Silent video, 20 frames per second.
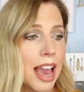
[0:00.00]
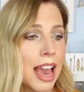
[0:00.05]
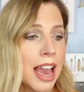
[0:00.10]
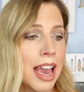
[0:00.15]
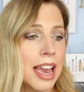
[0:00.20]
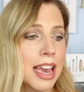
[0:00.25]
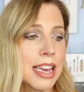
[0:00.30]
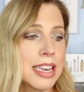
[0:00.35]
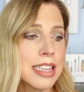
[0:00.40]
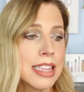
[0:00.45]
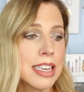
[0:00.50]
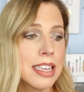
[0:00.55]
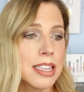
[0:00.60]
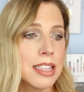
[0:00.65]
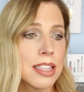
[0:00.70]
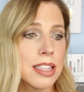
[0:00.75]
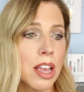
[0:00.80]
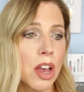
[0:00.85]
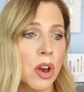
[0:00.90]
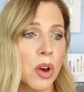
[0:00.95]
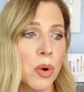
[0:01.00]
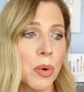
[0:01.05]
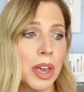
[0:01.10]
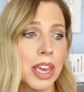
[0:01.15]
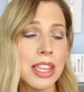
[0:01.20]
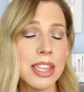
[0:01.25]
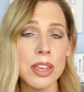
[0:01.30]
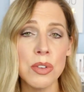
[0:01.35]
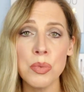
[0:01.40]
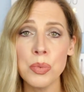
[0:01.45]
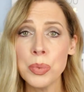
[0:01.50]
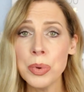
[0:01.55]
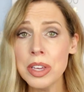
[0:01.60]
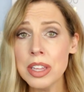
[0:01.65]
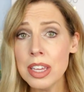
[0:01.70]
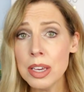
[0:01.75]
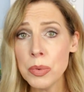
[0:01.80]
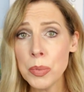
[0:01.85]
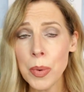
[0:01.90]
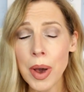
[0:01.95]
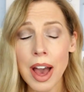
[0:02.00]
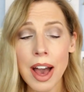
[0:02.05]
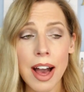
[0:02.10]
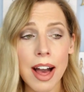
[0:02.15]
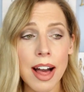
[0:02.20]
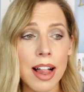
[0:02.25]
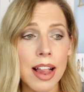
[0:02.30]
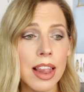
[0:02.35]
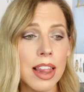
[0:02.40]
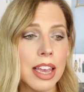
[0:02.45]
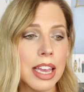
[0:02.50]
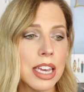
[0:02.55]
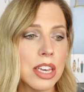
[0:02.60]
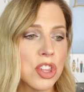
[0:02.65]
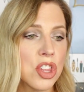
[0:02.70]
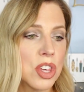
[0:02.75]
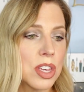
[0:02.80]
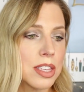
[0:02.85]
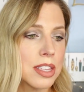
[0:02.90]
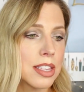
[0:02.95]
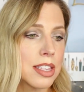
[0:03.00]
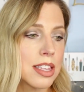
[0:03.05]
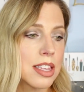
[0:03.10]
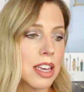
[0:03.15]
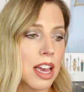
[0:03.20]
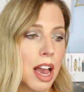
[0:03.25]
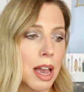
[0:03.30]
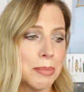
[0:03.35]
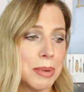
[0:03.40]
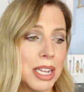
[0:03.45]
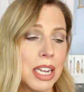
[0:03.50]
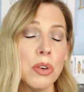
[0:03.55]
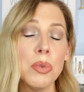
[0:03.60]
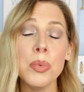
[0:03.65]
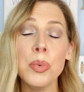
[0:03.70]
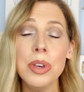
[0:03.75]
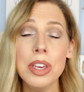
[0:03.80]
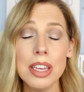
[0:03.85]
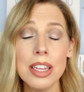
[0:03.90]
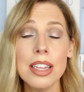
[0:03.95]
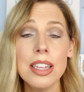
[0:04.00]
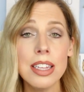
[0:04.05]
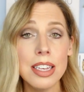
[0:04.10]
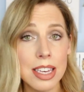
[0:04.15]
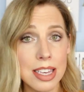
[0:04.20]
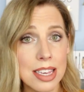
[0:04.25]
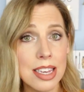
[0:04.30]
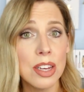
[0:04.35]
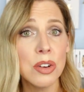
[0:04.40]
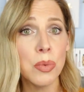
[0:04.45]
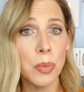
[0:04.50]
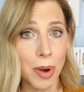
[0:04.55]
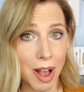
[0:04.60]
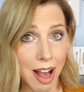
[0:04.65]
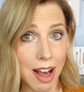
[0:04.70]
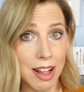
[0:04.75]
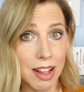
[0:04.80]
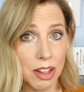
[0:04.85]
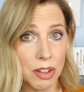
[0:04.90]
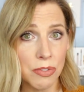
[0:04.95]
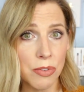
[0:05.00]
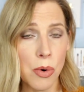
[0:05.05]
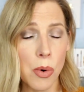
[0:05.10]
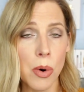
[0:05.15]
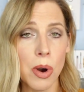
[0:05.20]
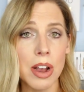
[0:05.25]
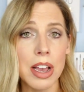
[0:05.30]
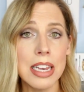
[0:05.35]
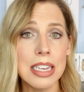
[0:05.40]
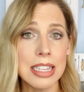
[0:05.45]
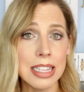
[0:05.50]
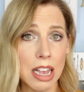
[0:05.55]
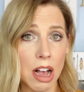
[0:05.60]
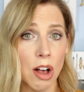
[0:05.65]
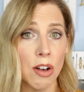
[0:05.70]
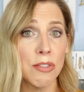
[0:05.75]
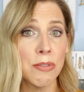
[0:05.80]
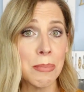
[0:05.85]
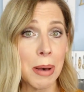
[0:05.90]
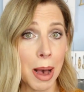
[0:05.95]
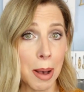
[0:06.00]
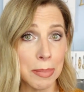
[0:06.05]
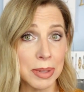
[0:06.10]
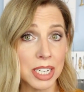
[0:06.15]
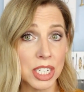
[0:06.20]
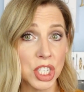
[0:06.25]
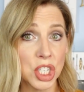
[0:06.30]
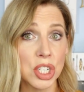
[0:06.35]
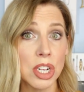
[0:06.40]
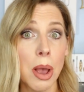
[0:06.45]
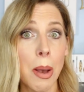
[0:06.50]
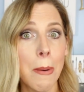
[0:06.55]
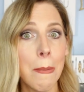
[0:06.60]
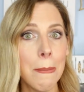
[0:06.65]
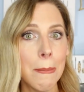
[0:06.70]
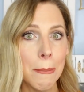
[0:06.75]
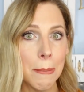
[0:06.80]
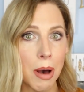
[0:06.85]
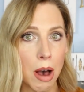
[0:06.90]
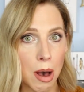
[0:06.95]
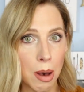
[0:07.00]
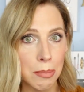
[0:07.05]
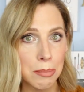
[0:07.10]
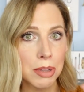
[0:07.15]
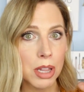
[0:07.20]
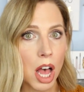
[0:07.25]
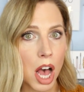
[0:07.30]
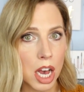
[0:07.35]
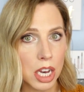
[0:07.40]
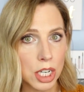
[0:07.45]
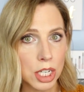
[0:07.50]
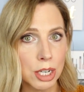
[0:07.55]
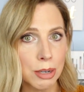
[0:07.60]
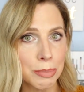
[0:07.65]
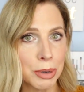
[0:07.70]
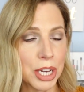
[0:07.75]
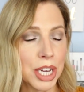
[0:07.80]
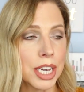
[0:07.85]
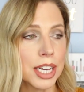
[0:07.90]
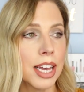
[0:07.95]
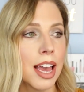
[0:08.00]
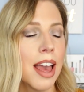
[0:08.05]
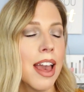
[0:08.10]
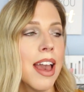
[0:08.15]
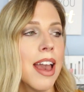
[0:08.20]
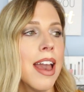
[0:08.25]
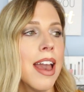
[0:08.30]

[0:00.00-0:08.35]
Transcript: And so it did really well. It just, I mean, it really did well for a self-published mom blogger book.